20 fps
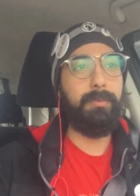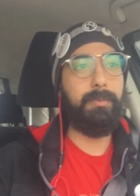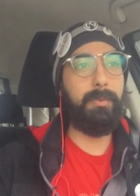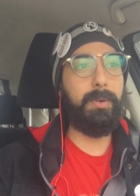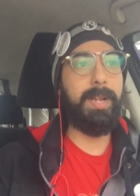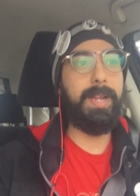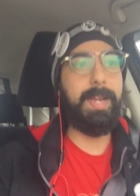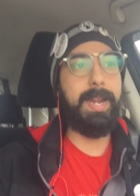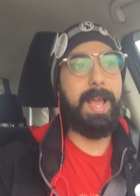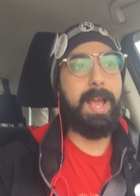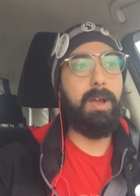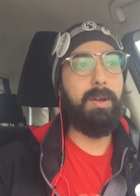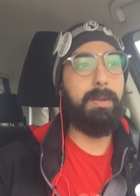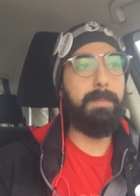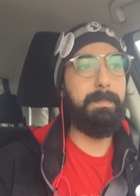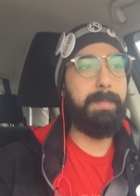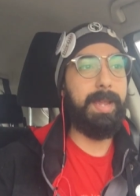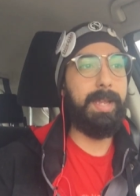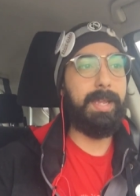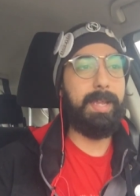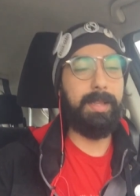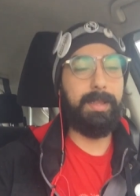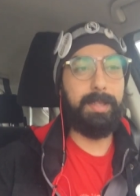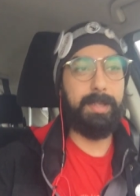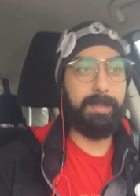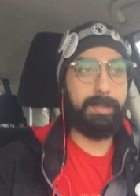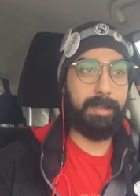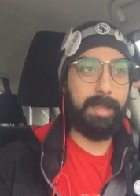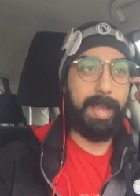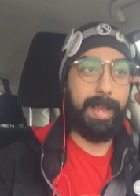freaking out and making
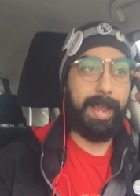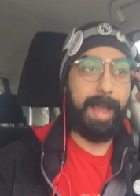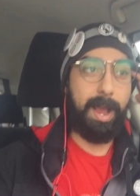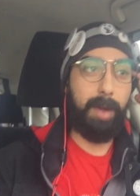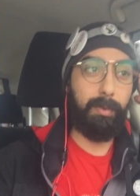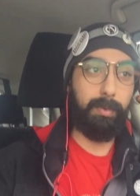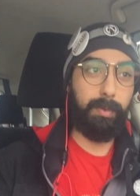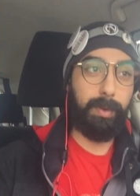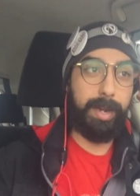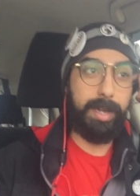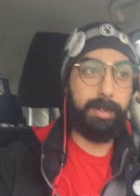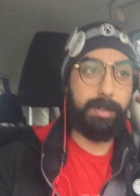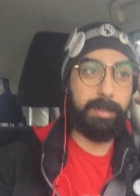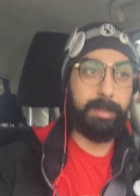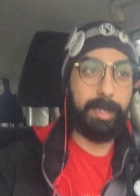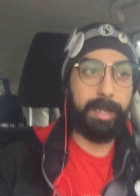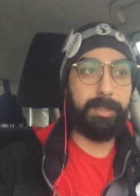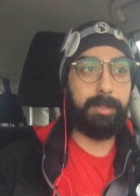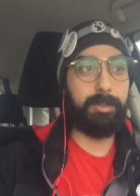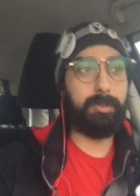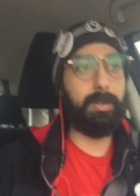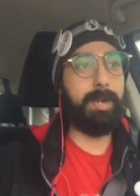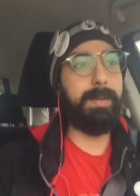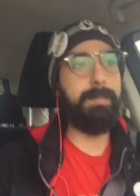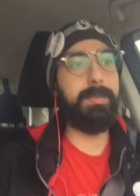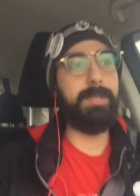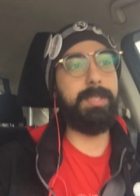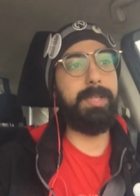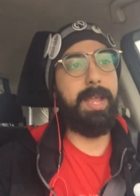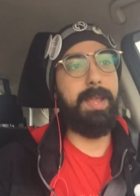these like outrageous,
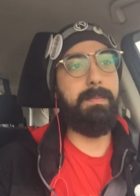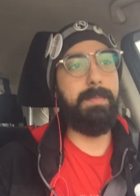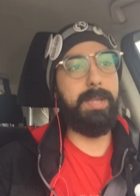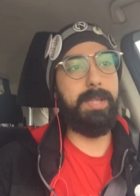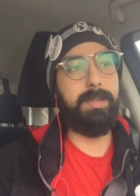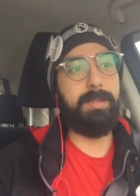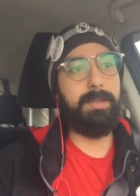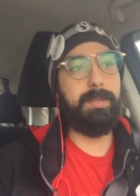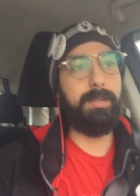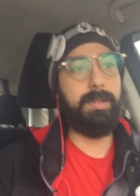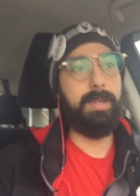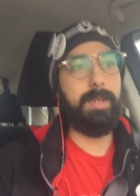extreme statements.